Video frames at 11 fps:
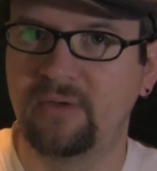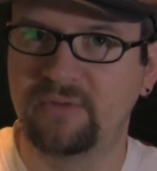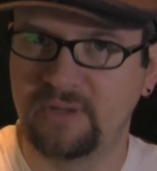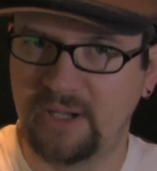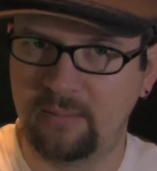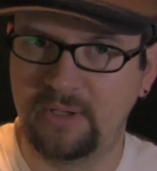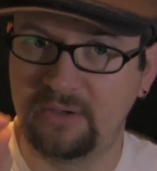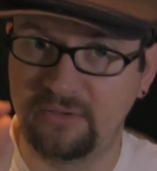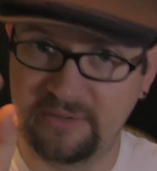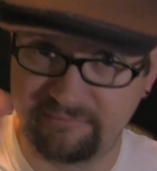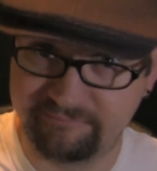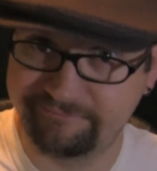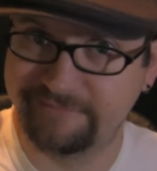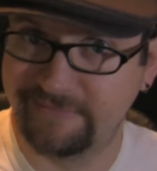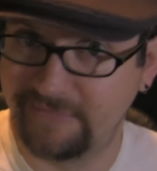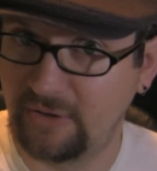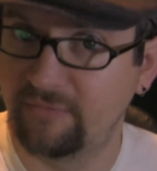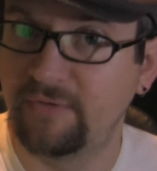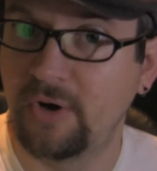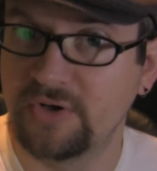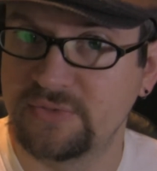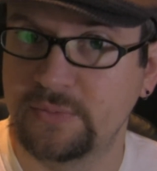of the light metering
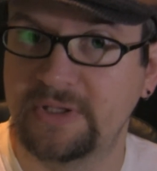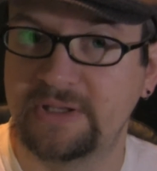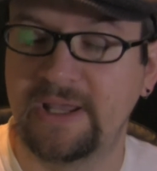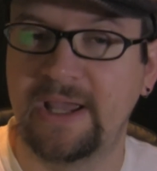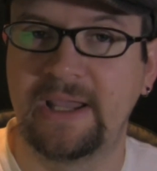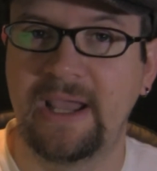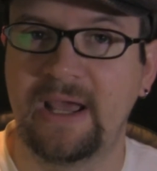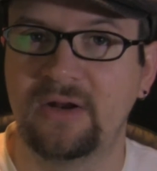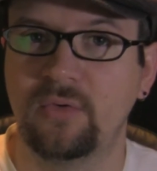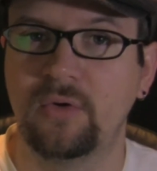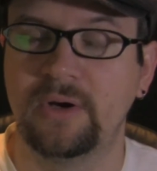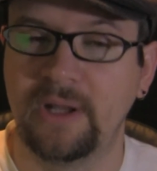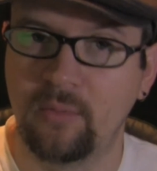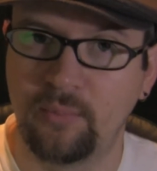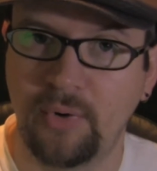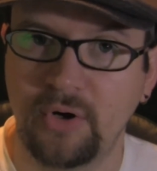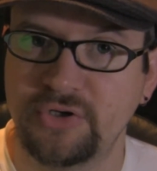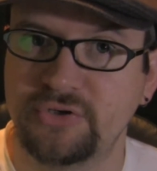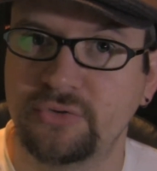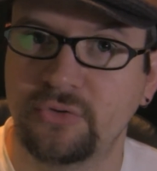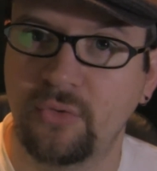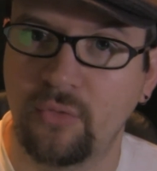falls within that category. Now,
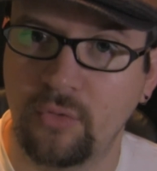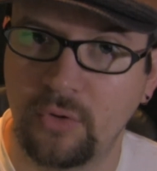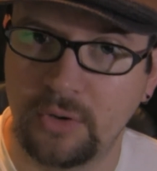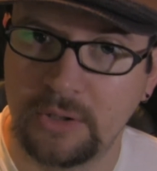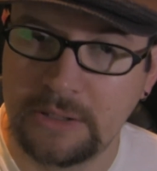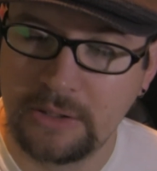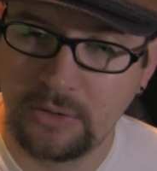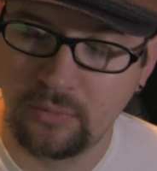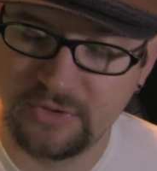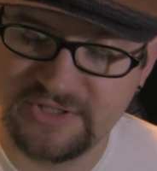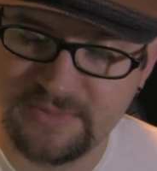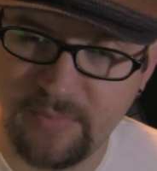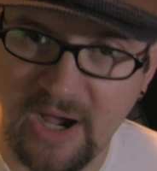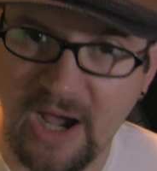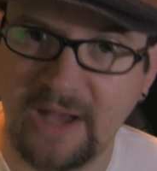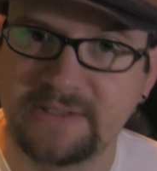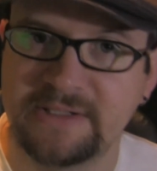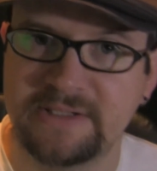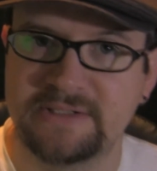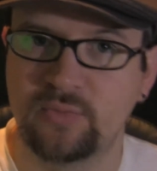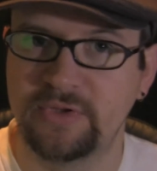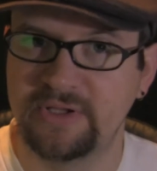partial or with spot,
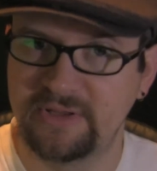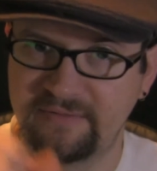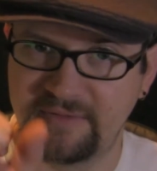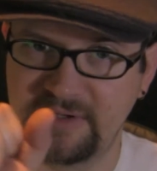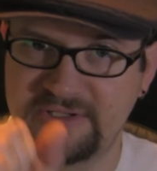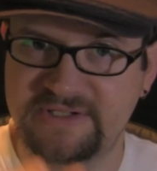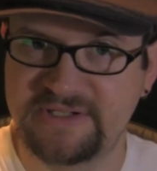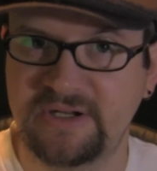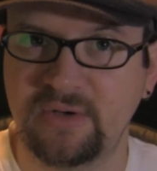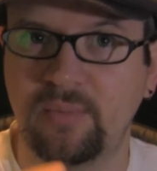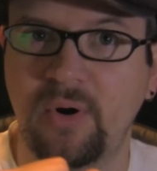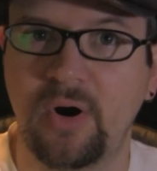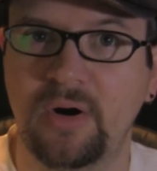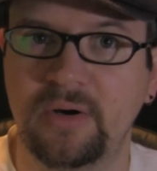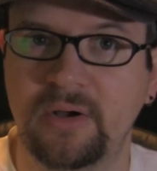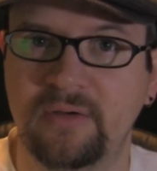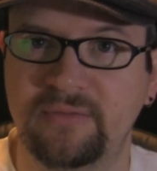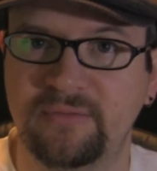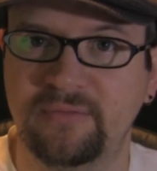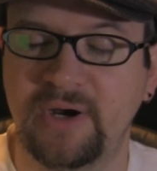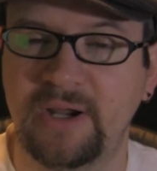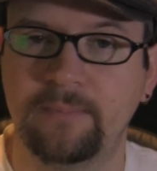it's within the very center part of the
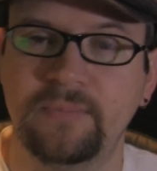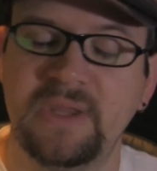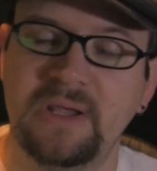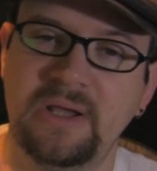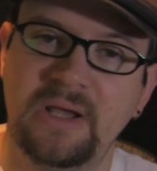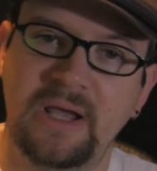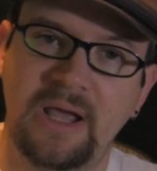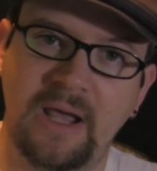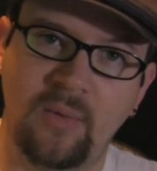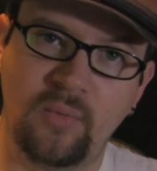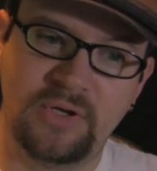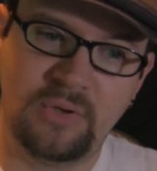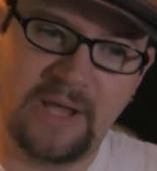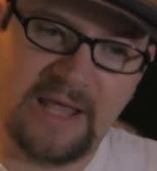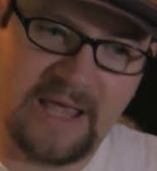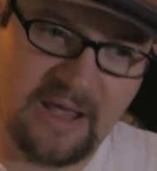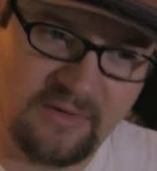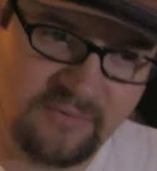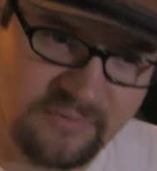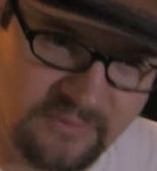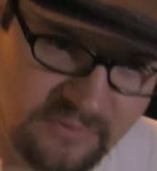frame. And when you have